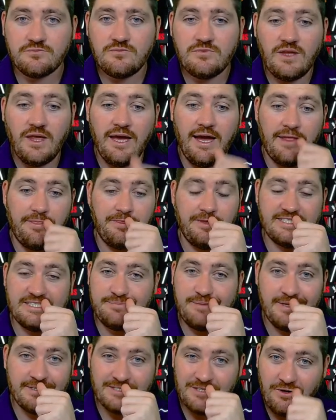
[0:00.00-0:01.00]
at the
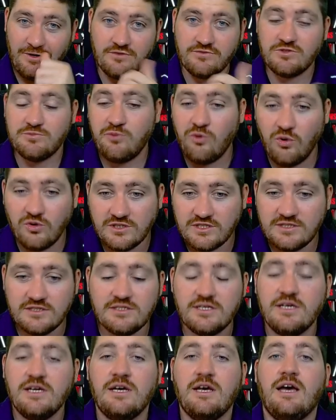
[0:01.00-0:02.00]
expense of
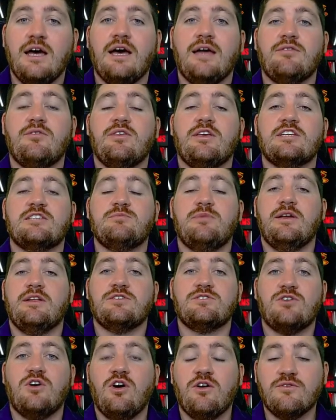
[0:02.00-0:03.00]
supporters, at the
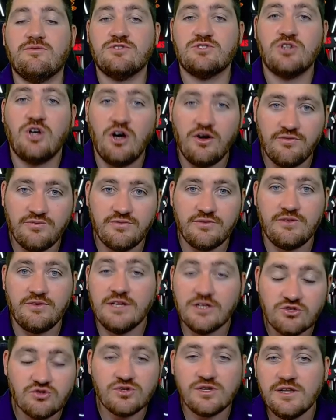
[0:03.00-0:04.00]
expense of staff,
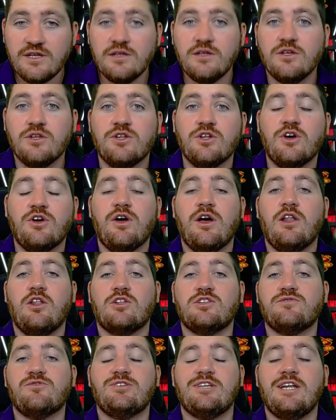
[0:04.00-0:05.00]
literally. A
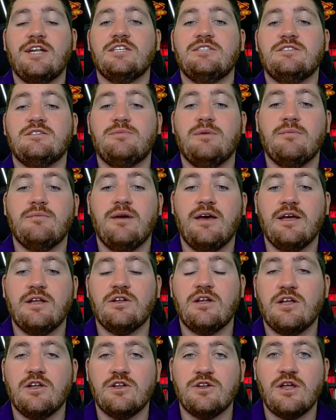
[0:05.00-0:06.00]
lot of redundancies being made
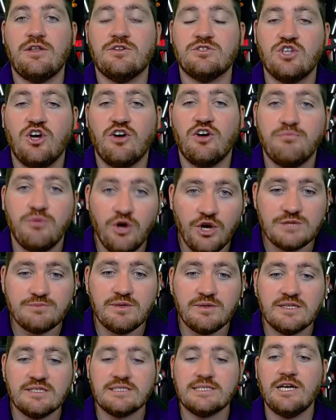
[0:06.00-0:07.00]
and staff perks
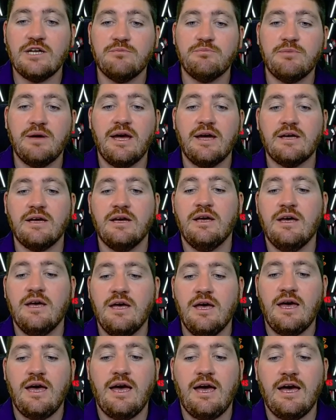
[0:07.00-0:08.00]
being scaled back.
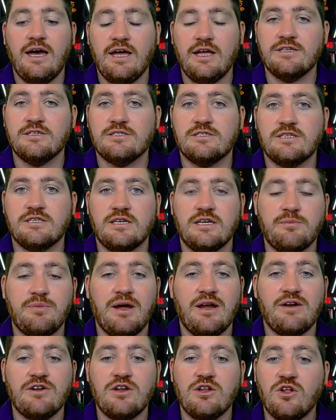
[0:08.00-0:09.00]
And
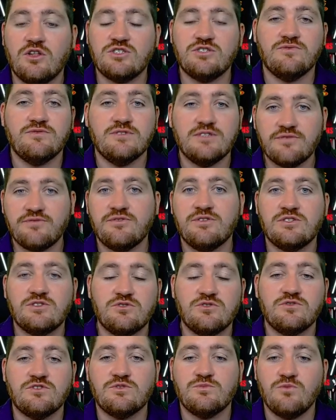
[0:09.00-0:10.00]
apparently lots of different
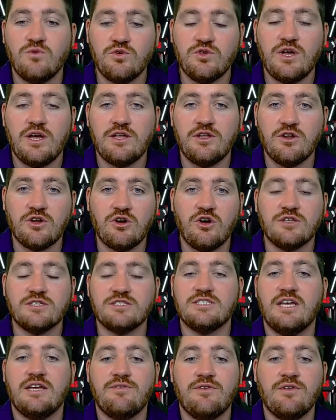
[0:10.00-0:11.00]
sort of small cost
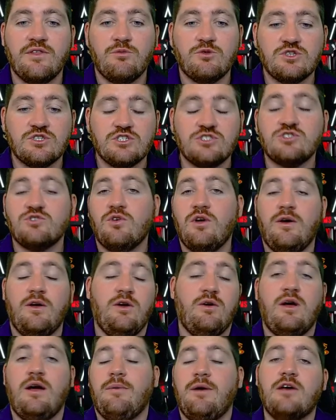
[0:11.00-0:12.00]
saving, which is,
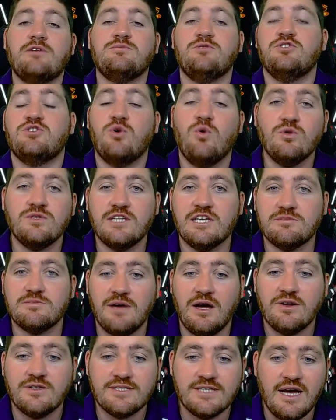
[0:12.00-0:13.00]
I suppose it all does
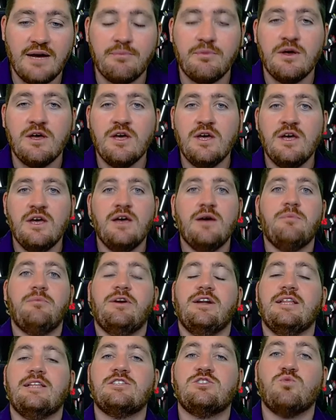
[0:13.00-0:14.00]
mount up.
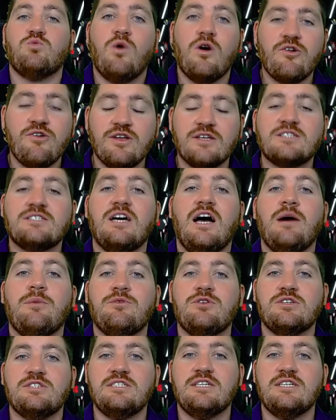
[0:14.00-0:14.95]
But it's a worrying sign when you see a